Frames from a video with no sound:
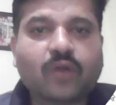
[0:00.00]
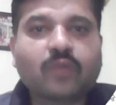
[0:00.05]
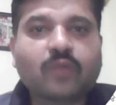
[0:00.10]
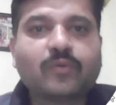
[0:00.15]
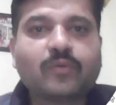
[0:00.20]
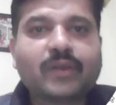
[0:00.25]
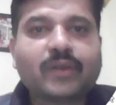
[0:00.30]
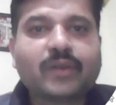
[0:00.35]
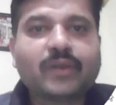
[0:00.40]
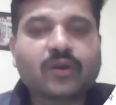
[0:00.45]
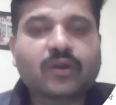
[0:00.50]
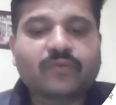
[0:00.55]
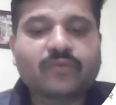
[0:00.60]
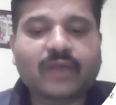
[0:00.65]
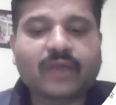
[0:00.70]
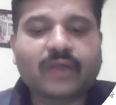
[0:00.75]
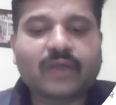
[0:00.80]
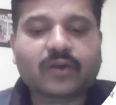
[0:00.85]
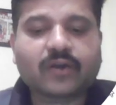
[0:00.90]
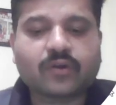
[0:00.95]
movement of
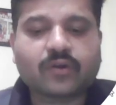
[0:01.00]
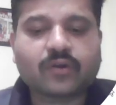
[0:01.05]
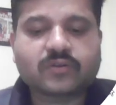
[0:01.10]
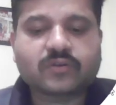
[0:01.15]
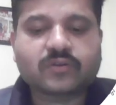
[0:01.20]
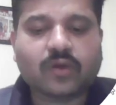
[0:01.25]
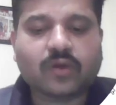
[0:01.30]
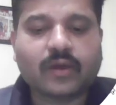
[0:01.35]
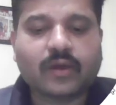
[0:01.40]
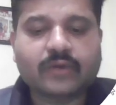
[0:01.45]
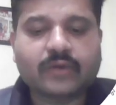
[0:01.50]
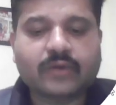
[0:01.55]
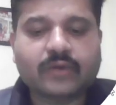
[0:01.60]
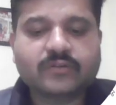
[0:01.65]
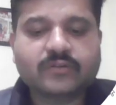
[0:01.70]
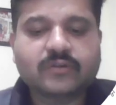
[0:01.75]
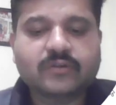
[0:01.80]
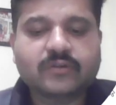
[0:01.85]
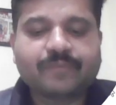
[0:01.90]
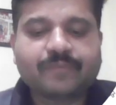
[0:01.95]
electrons or
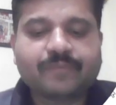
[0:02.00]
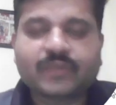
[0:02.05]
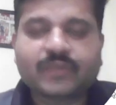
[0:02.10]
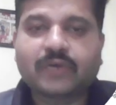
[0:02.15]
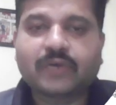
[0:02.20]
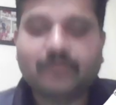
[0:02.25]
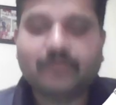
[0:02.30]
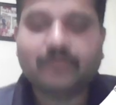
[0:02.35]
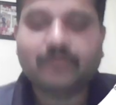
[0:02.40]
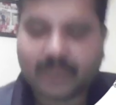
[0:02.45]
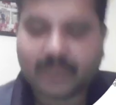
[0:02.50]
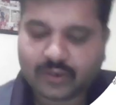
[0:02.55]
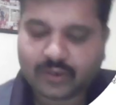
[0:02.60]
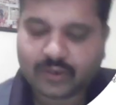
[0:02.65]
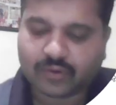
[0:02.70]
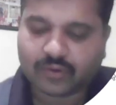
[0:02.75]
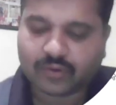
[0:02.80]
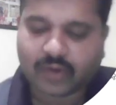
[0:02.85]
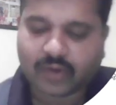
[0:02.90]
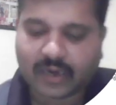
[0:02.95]
ions, there will be
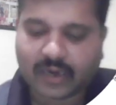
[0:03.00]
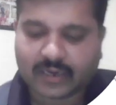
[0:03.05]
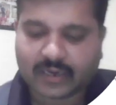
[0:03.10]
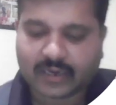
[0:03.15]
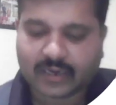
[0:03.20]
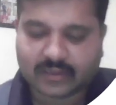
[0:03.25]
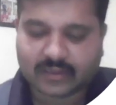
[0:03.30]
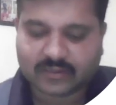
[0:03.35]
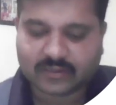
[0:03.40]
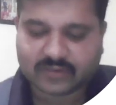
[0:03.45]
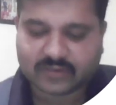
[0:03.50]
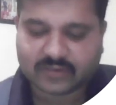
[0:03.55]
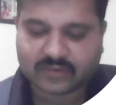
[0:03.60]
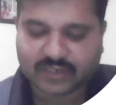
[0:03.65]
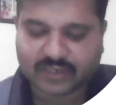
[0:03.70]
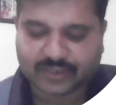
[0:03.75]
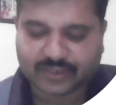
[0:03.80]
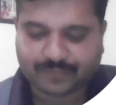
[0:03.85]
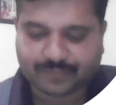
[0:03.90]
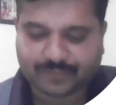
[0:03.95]
no current in this
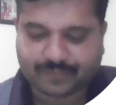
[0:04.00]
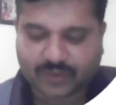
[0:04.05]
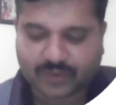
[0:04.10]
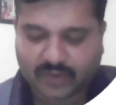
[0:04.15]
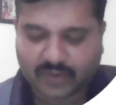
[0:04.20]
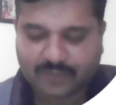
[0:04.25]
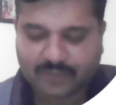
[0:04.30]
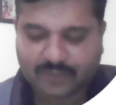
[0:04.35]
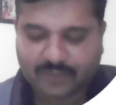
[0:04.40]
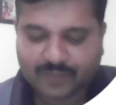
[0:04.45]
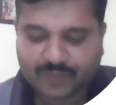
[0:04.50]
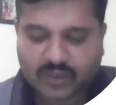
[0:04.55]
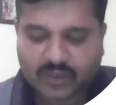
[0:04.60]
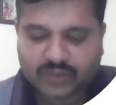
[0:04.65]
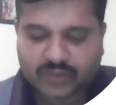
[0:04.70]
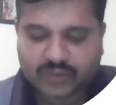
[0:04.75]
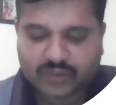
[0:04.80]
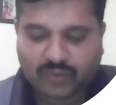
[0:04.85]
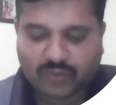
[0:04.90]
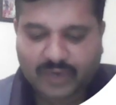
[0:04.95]
region. Okay,
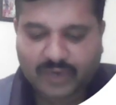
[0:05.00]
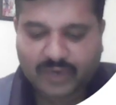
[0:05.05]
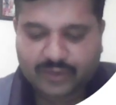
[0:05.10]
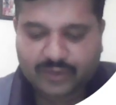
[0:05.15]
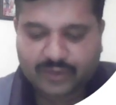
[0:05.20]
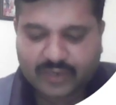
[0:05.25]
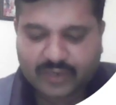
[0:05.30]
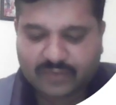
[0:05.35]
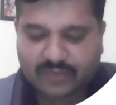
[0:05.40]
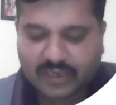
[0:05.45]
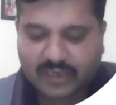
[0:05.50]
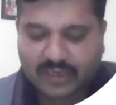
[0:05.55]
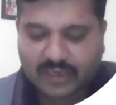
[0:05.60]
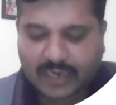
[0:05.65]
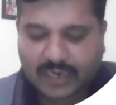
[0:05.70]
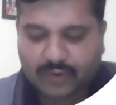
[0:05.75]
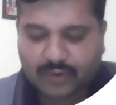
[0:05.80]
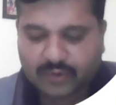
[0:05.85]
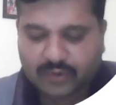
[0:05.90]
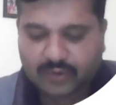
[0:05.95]
so when you give the
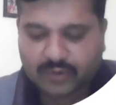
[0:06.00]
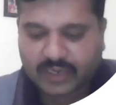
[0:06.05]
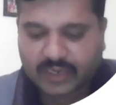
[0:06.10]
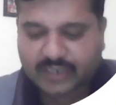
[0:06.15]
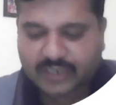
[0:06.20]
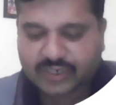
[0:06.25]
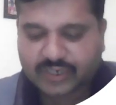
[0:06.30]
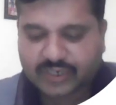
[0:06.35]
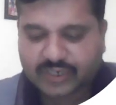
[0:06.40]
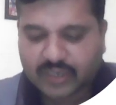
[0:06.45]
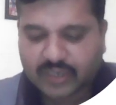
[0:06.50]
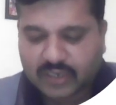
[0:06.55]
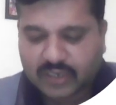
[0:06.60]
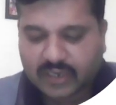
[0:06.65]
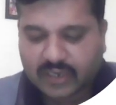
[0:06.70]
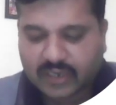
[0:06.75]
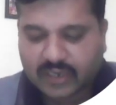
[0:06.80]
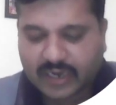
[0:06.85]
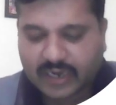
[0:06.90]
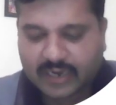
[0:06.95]
gate voltage
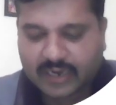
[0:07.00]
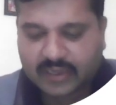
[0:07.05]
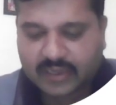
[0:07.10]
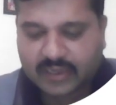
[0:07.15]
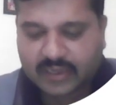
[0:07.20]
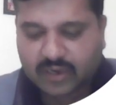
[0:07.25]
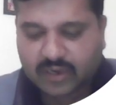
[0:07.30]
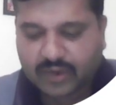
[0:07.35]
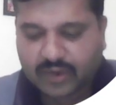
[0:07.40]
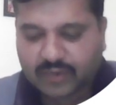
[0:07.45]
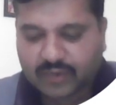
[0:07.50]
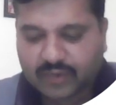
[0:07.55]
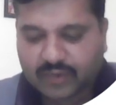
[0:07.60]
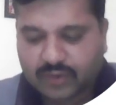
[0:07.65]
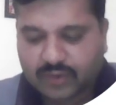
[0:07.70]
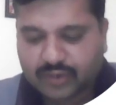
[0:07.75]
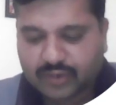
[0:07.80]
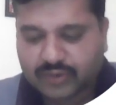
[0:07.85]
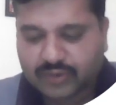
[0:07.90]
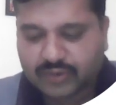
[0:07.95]
greater than or
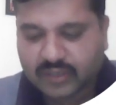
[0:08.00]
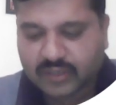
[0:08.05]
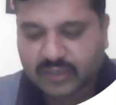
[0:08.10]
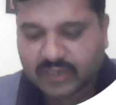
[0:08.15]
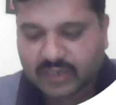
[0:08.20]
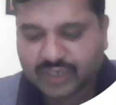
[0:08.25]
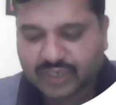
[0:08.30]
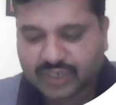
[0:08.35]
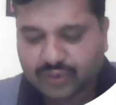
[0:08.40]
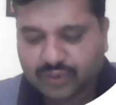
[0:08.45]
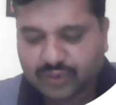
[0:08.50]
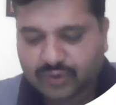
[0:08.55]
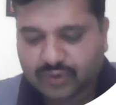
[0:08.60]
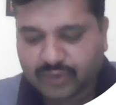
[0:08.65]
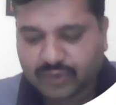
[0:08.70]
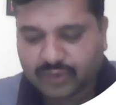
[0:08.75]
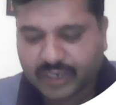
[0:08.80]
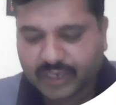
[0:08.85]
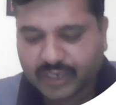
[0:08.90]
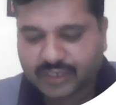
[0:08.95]
equal to the threshold
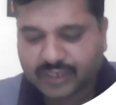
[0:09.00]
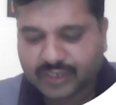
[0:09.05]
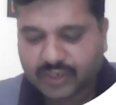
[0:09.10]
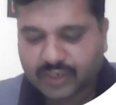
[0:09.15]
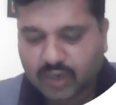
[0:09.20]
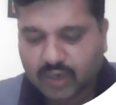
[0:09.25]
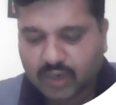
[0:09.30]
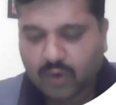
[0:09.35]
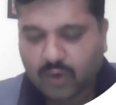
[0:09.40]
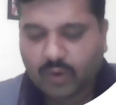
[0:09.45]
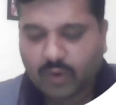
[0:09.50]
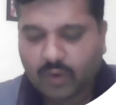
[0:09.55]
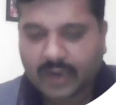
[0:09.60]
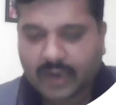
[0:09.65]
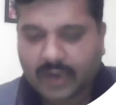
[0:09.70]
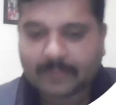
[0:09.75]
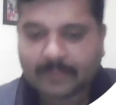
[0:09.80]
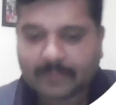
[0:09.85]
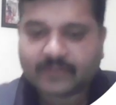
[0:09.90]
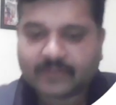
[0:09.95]
voltage, what
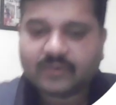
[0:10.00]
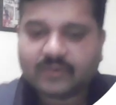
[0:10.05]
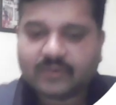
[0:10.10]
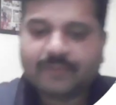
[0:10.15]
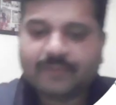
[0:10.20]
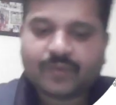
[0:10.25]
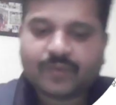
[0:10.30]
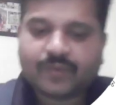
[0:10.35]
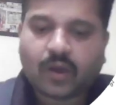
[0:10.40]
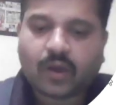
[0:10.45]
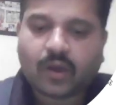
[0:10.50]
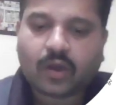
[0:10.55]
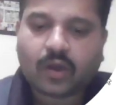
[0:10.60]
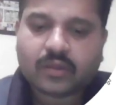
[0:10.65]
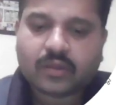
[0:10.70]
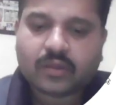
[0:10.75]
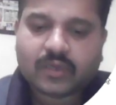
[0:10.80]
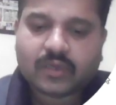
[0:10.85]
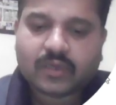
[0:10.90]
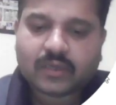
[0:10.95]
happens?
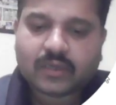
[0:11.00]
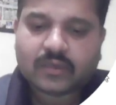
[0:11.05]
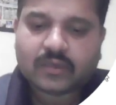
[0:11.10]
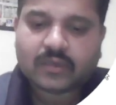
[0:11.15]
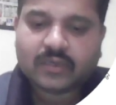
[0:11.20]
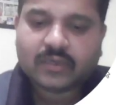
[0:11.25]
All the